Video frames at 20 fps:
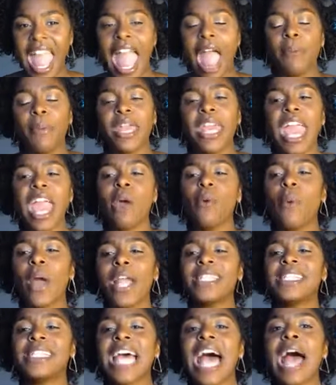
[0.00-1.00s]
And we can't
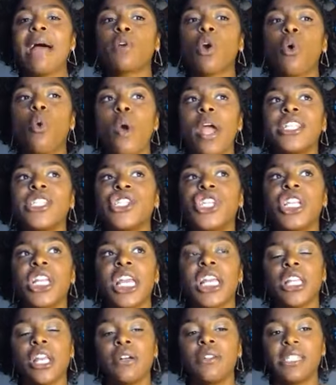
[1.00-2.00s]
waste time
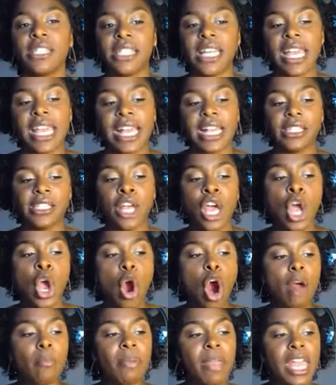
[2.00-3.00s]
questioning those things
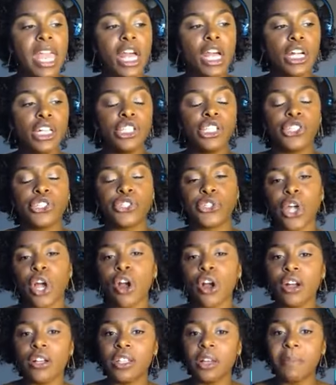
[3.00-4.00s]
or being
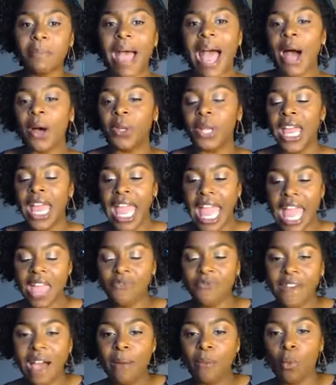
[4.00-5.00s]
concerned about
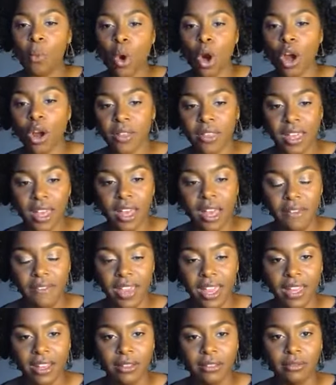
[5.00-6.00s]
if I'm worthy of
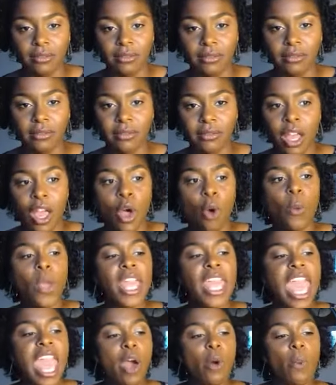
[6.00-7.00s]
it.
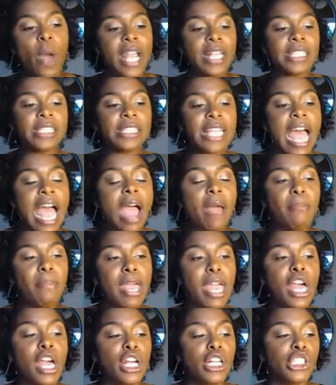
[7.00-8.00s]
We can't waste time
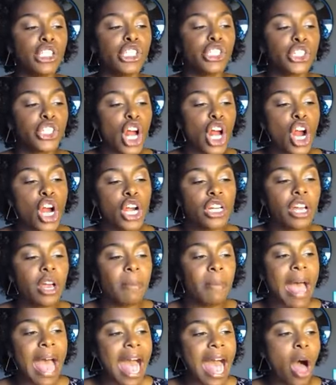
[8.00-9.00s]
being concerned
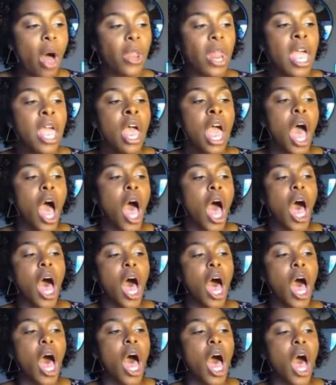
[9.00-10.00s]
about
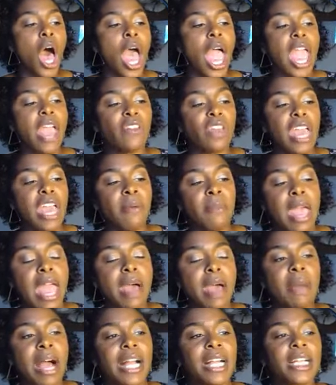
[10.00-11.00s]
if
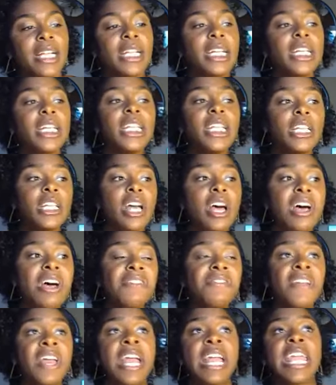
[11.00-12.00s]
am I good
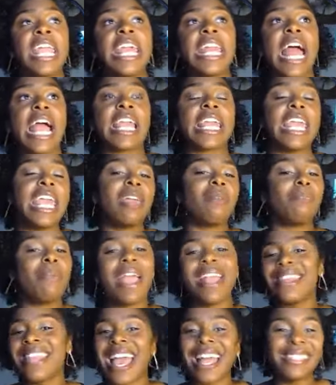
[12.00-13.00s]
enough? Can I keep
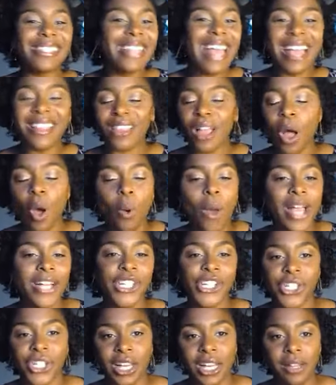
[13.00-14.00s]
pay? That's not the
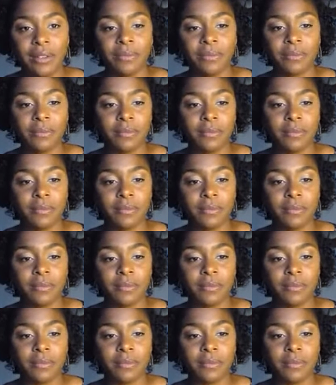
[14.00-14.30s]
question.